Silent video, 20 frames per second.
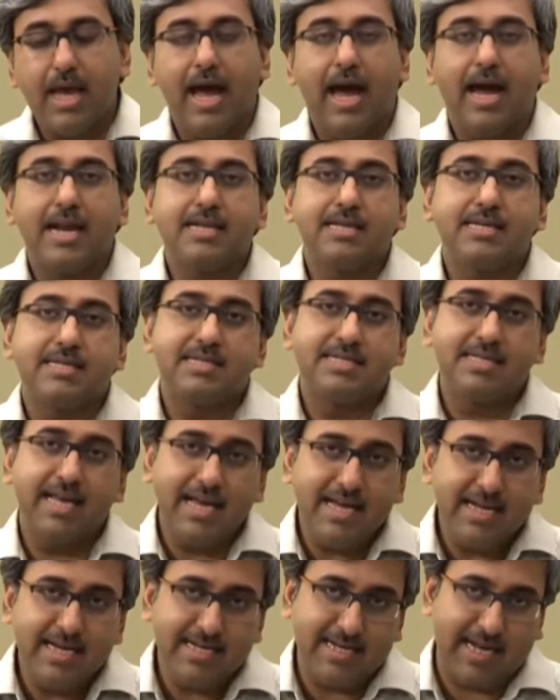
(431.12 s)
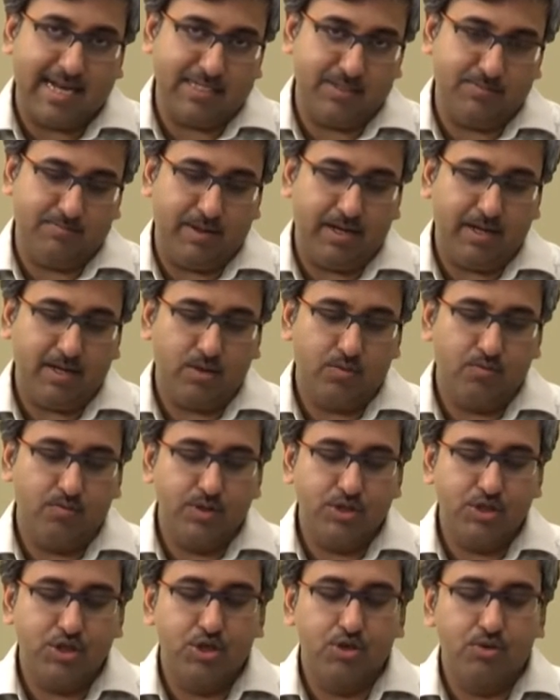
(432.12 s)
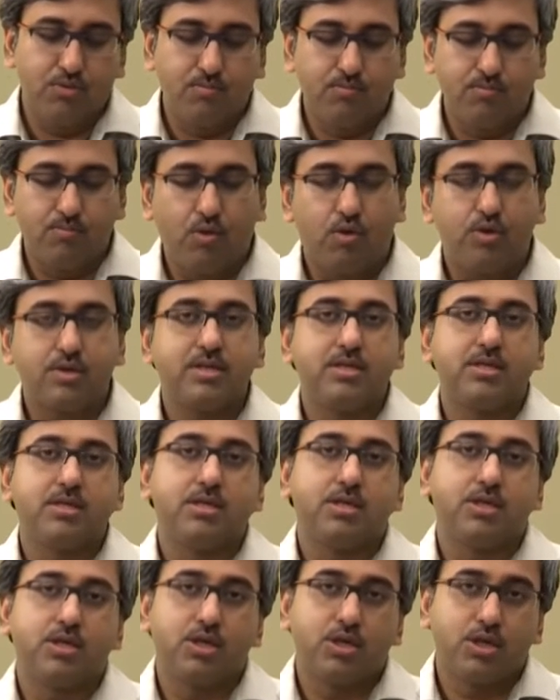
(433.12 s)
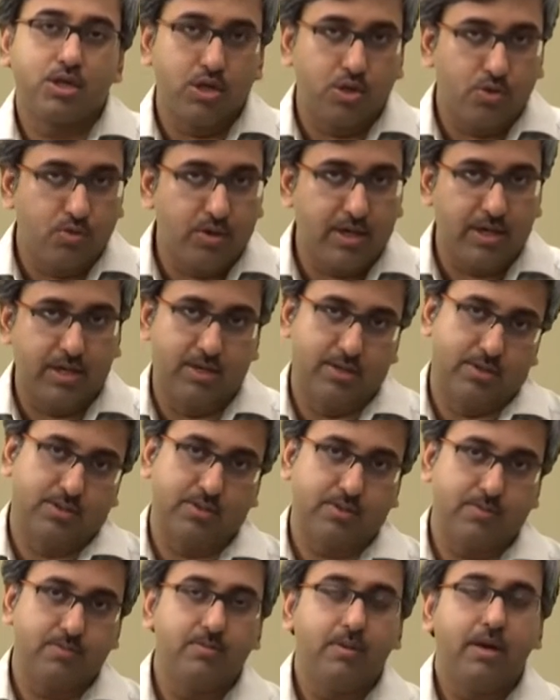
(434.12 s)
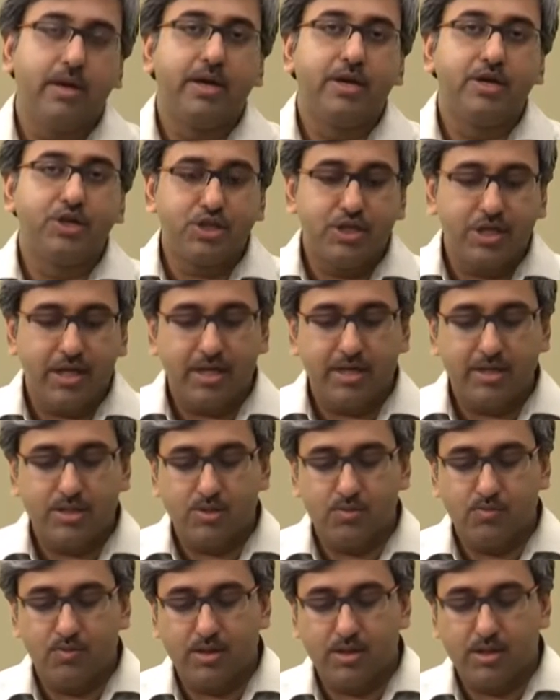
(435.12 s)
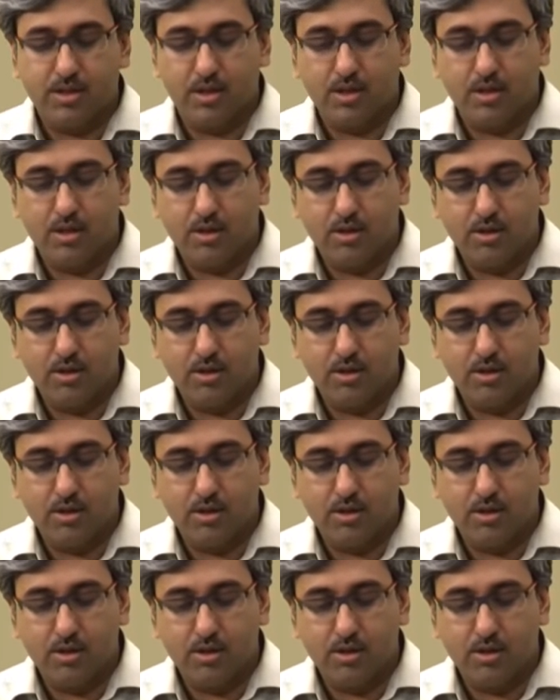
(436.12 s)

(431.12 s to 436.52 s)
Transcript: And the second aspect, which modern colonialism shares with